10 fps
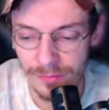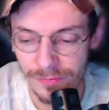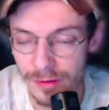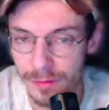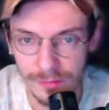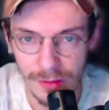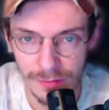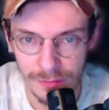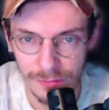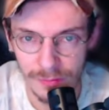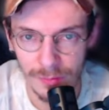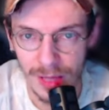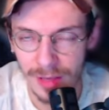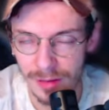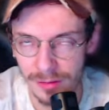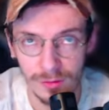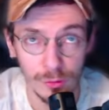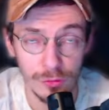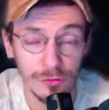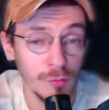Finger of Death from Lion
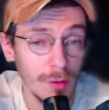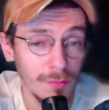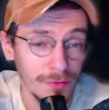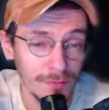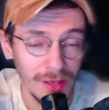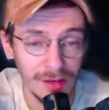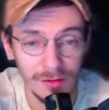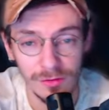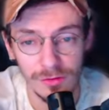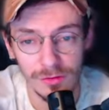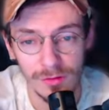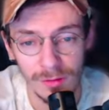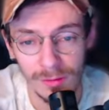or Swap from Venge